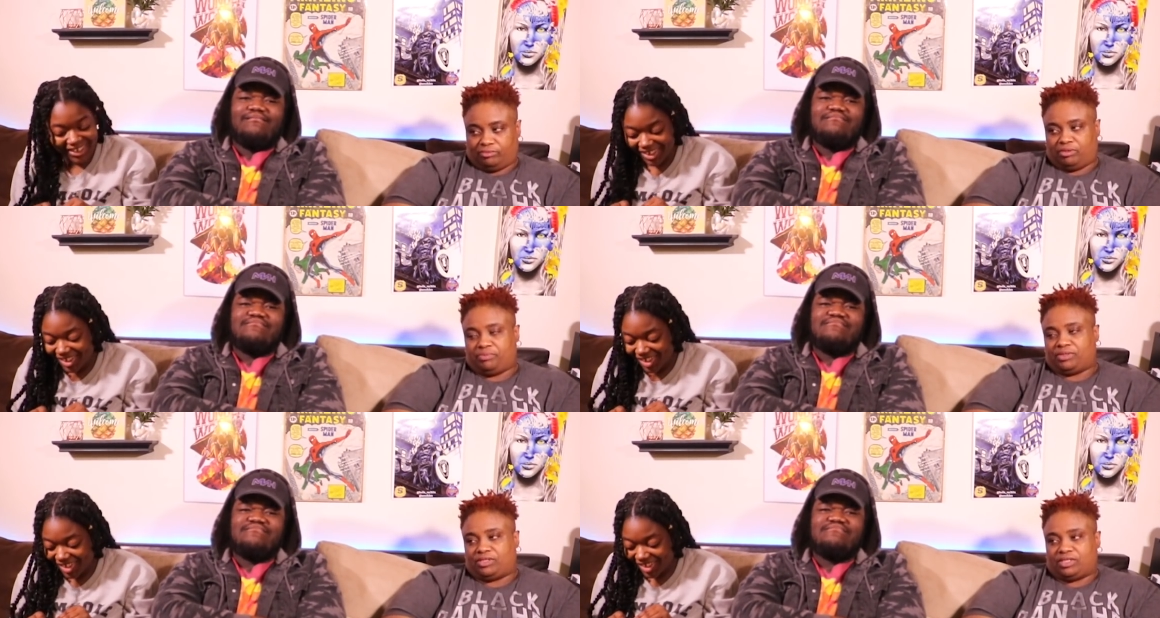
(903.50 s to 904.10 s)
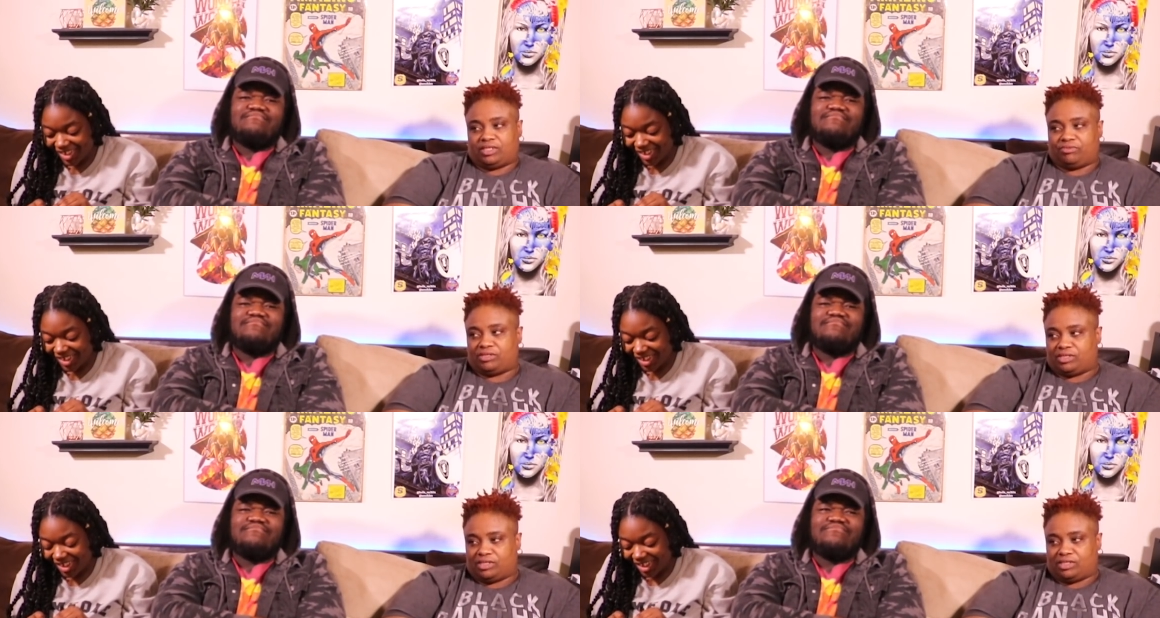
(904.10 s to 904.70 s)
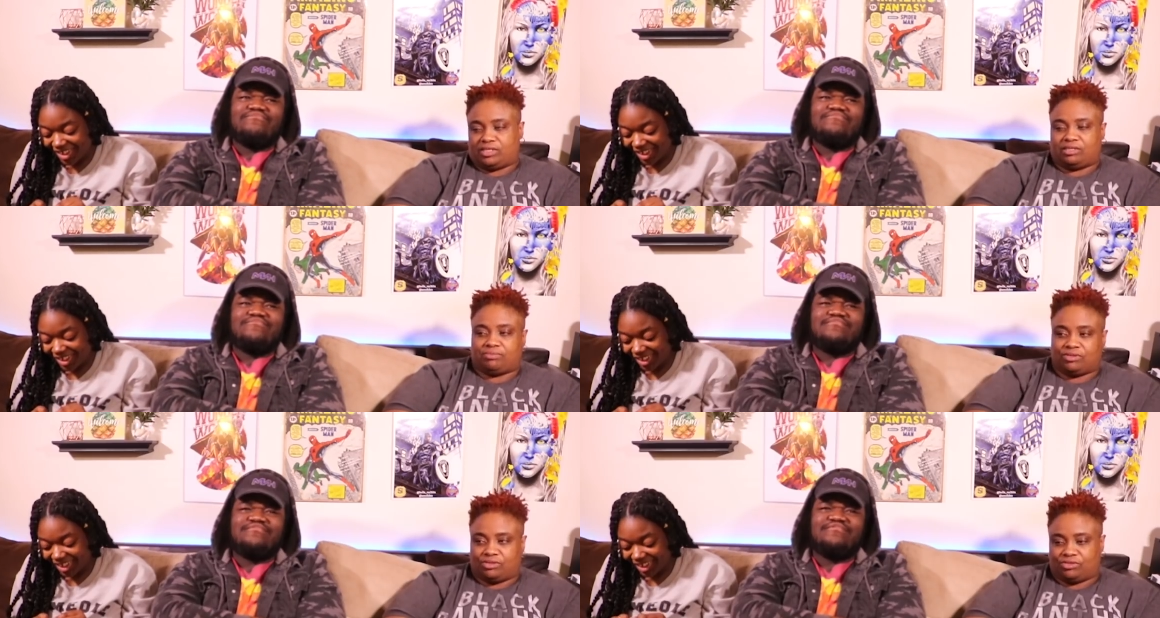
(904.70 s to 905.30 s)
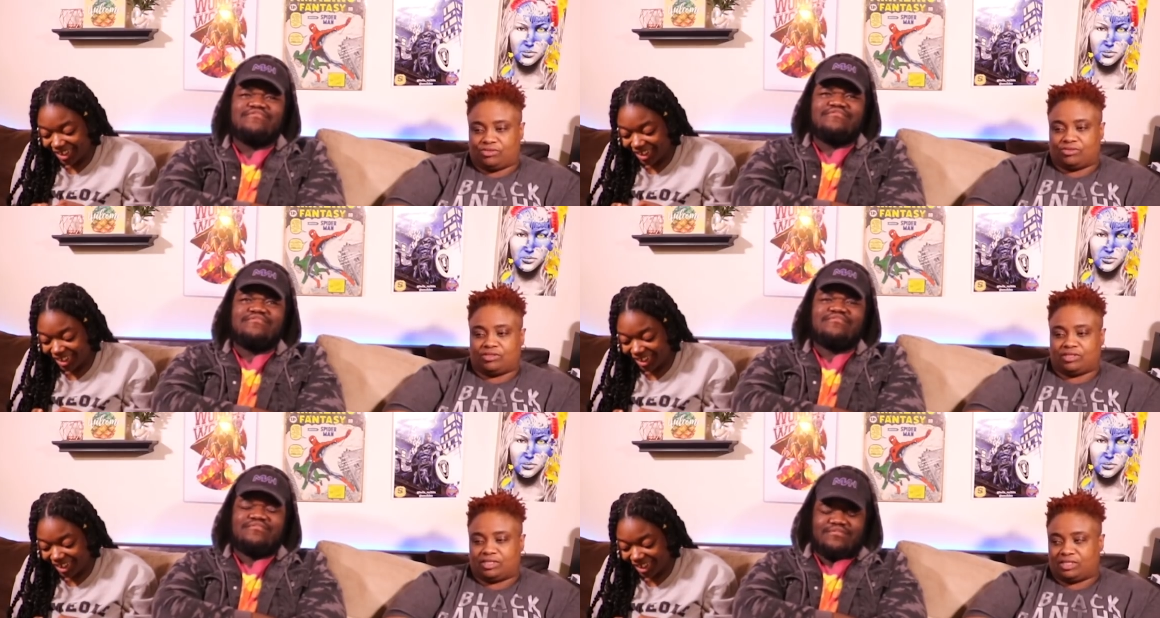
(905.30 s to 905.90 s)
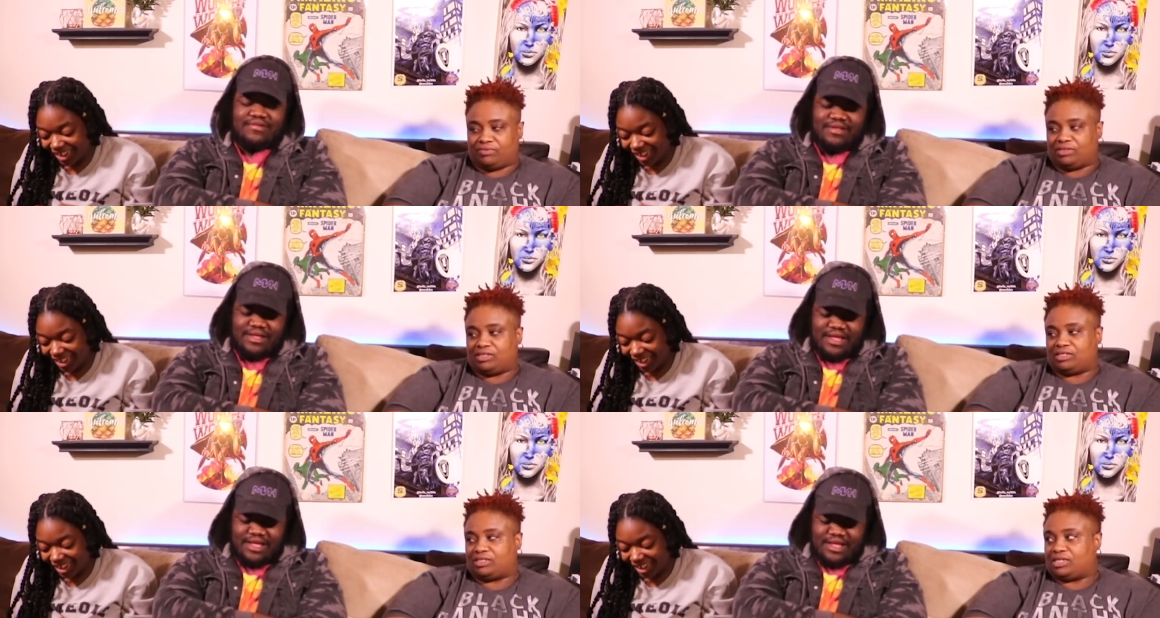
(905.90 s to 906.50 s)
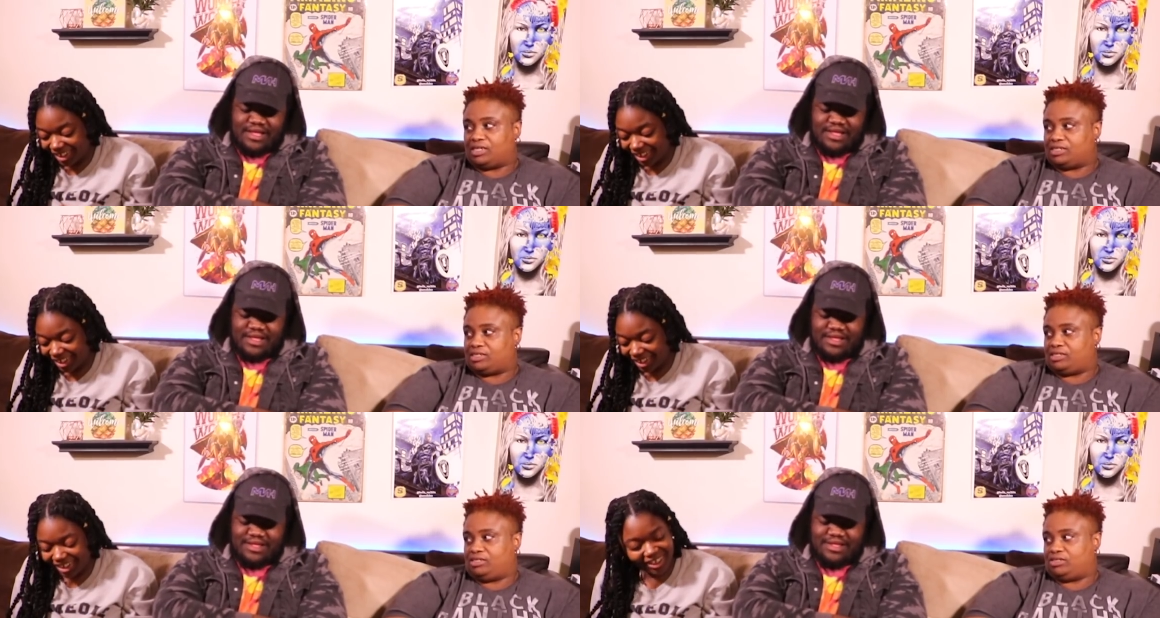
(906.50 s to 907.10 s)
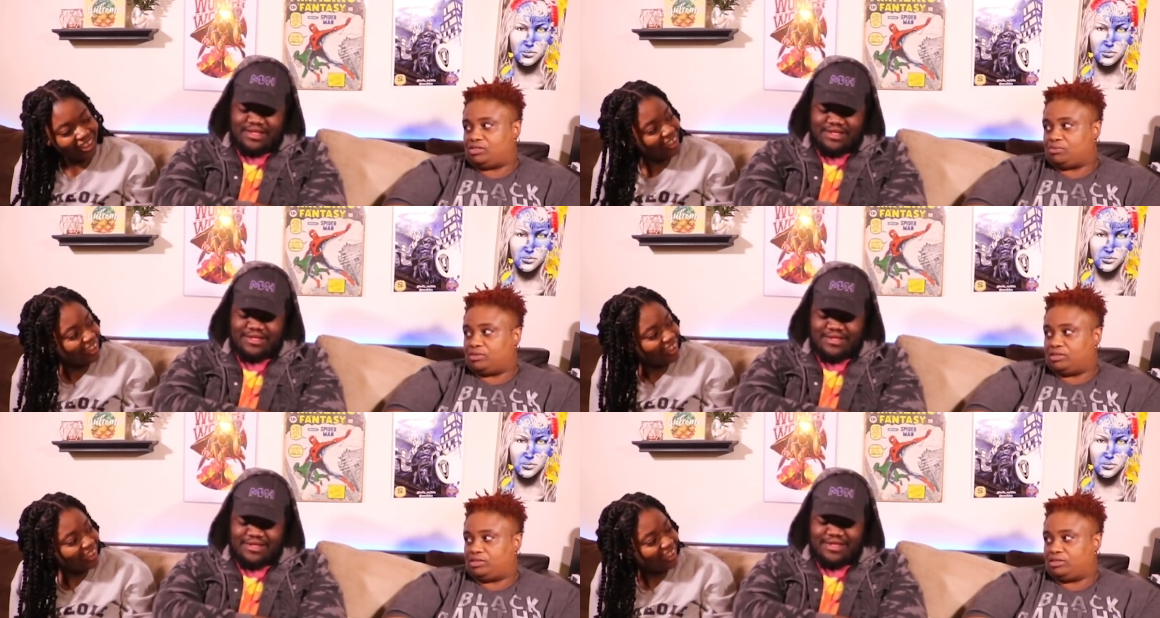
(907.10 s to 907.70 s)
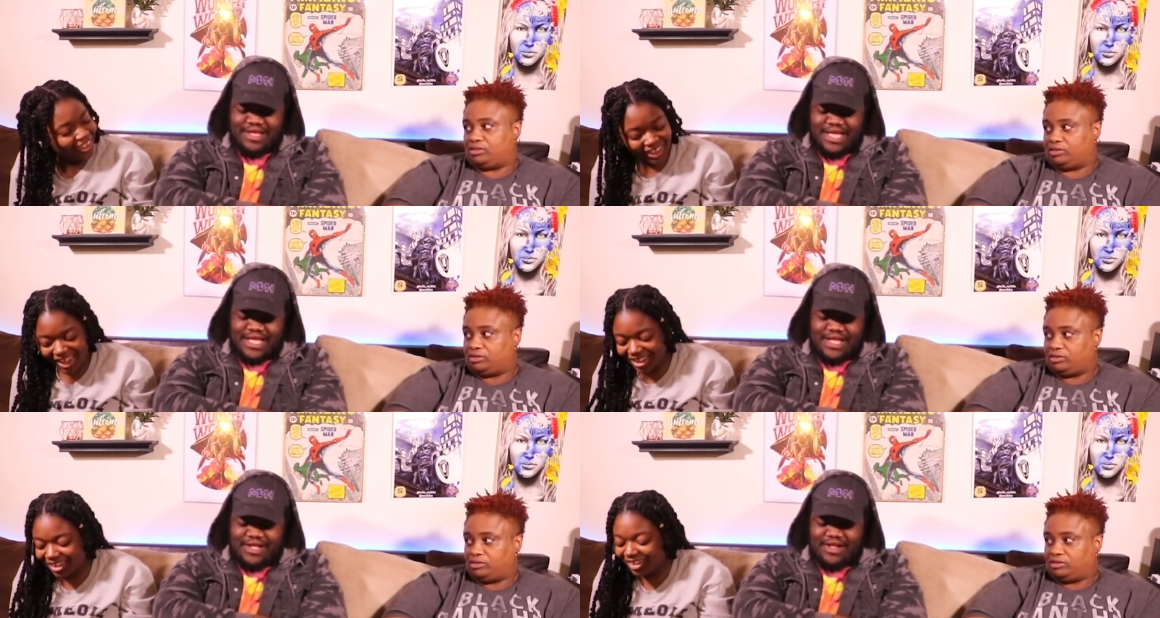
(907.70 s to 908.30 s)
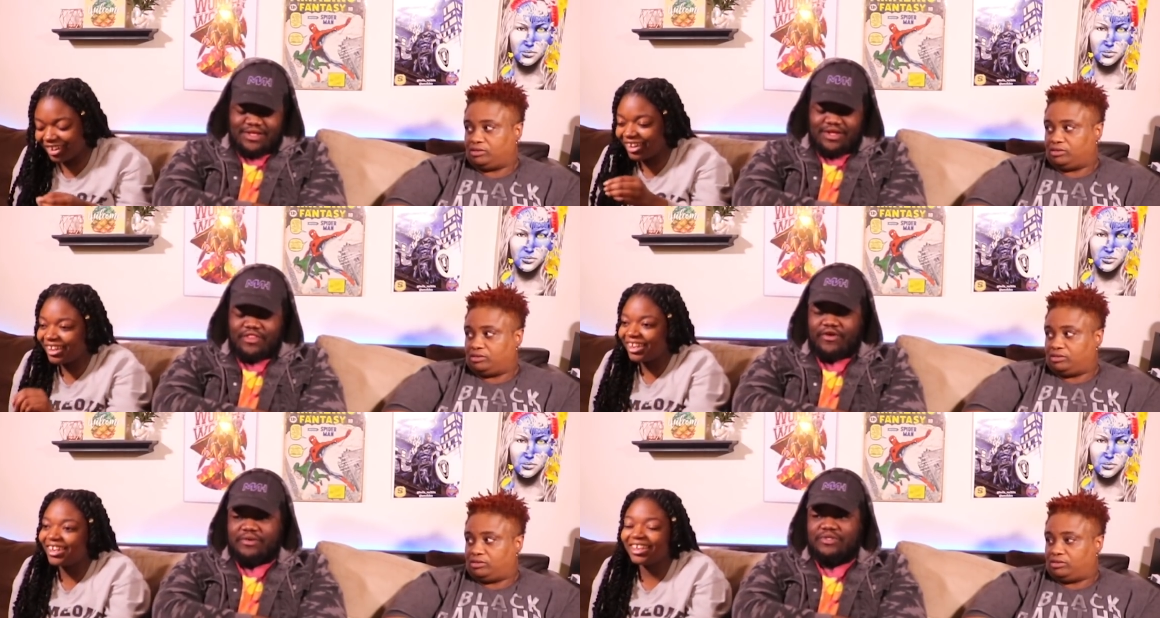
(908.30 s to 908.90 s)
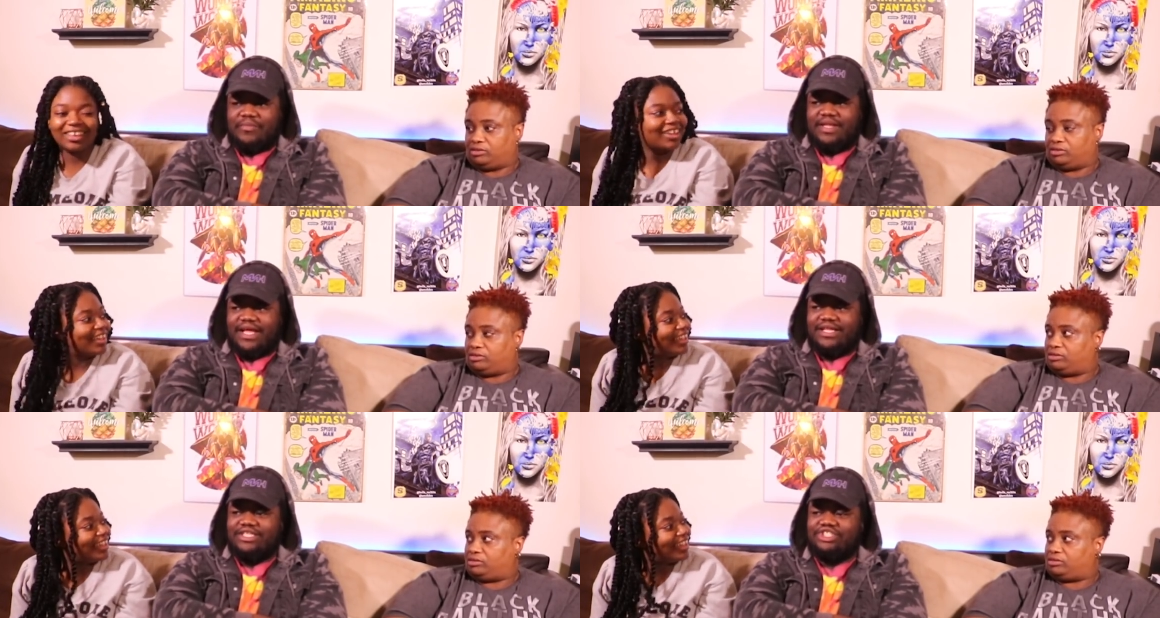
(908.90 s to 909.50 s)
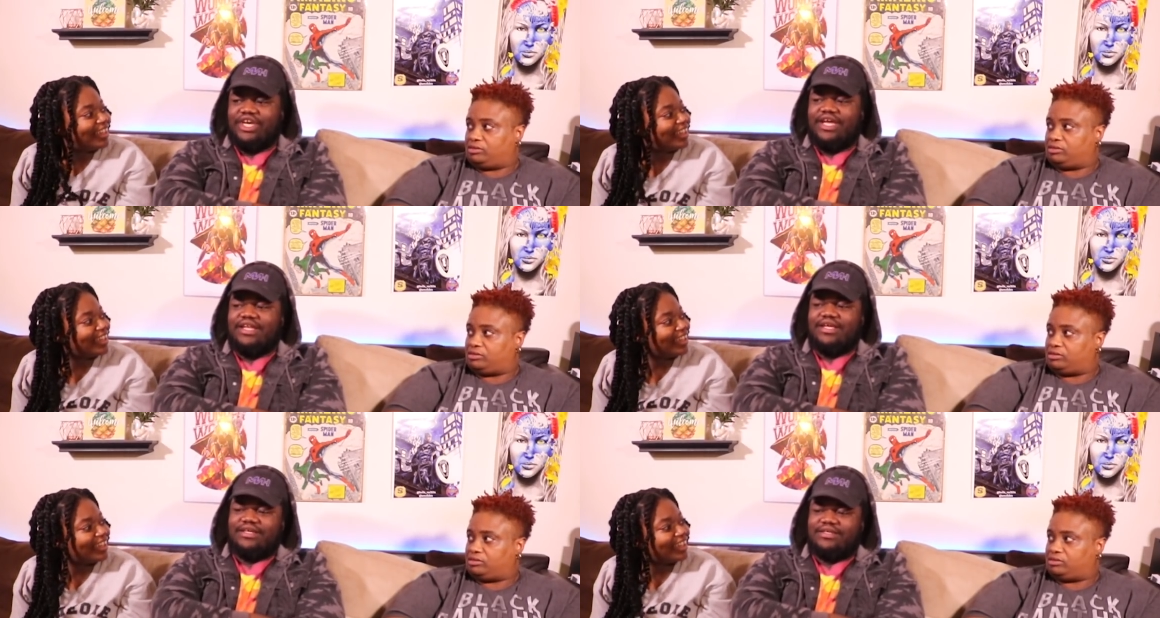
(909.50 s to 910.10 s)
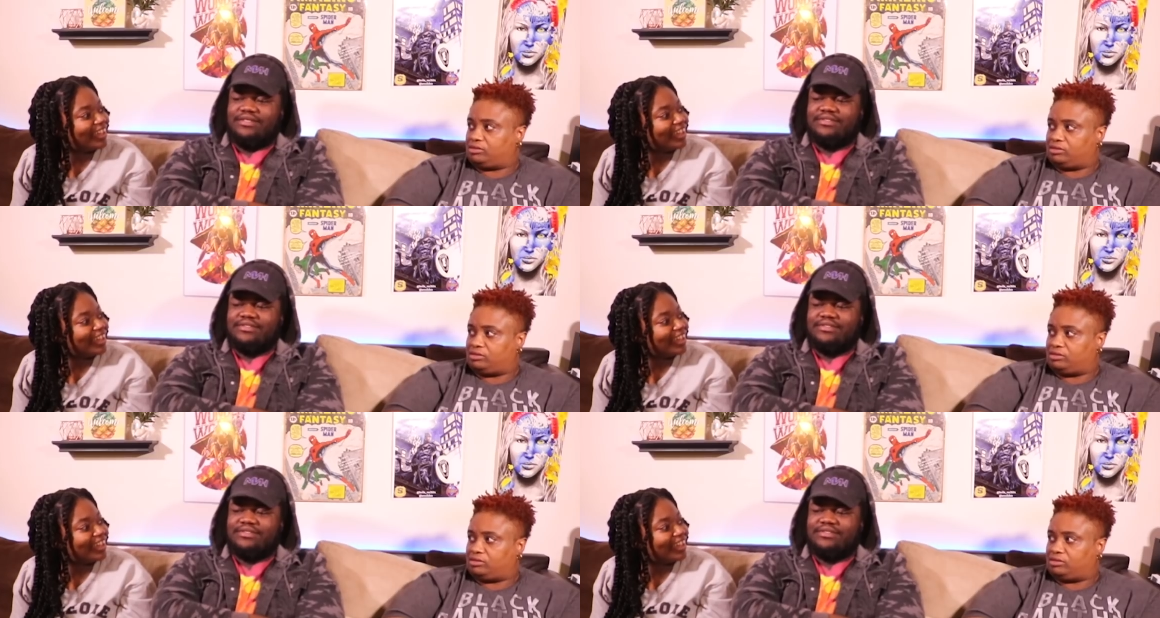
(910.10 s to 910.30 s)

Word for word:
Speaker 1: People just are rejoicing about to throw down your 70s dance and he just walk in.
Speaker 2: Y'all thought it was gonna be that cliche ending.